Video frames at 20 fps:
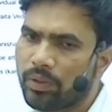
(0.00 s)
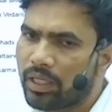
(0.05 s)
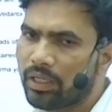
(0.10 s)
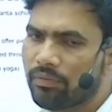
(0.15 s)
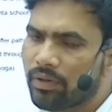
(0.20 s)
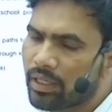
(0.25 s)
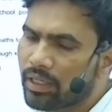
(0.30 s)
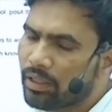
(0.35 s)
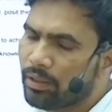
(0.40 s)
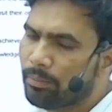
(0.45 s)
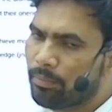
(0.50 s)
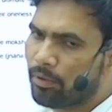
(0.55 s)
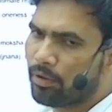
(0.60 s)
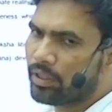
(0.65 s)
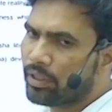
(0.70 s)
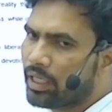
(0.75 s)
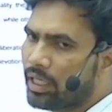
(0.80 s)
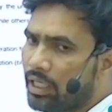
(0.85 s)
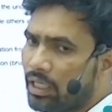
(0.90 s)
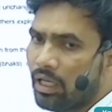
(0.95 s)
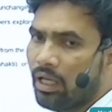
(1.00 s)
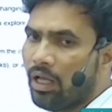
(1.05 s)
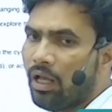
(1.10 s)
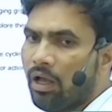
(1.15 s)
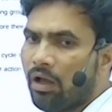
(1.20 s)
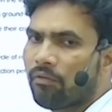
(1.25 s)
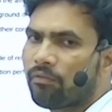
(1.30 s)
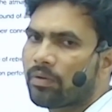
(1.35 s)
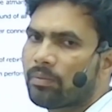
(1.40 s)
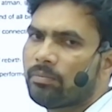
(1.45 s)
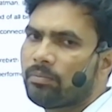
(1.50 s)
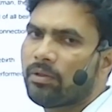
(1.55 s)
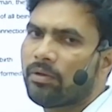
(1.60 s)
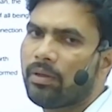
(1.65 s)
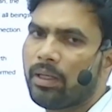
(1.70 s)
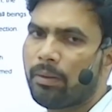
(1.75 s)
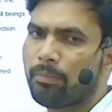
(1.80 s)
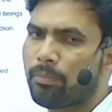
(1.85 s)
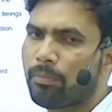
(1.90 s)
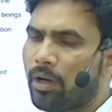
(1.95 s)
very important from the
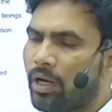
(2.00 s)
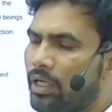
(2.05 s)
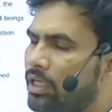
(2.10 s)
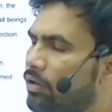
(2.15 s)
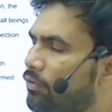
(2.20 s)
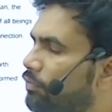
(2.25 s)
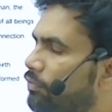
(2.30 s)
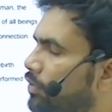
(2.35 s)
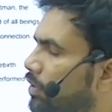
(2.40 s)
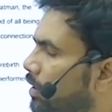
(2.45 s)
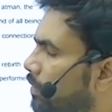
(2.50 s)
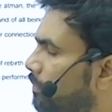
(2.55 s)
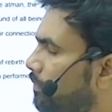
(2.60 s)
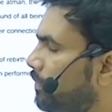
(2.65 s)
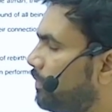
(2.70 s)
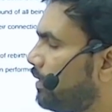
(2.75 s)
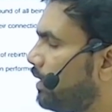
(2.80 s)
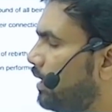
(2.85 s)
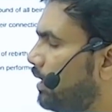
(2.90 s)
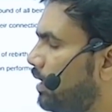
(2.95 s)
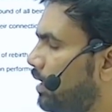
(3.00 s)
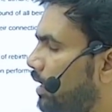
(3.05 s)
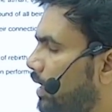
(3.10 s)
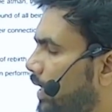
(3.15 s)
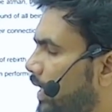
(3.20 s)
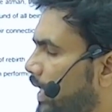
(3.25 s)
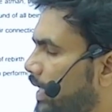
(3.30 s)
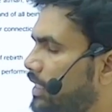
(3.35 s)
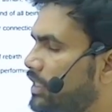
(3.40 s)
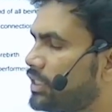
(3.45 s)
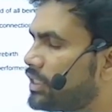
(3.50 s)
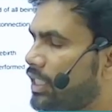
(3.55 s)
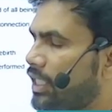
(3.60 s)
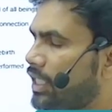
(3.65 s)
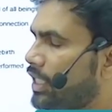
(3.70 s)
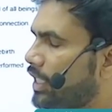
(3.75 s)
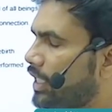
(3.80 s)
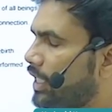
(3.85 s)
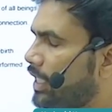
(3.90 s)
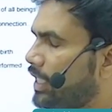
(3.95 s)
point of view of ancient
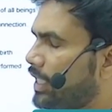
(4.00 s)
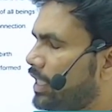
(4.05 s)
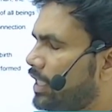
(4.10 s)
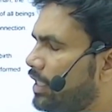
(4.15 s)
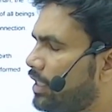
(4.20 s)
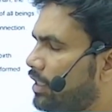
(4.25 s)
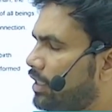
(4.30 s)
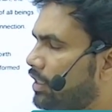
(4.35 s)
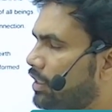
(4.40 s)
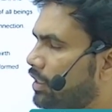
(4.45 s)
Indian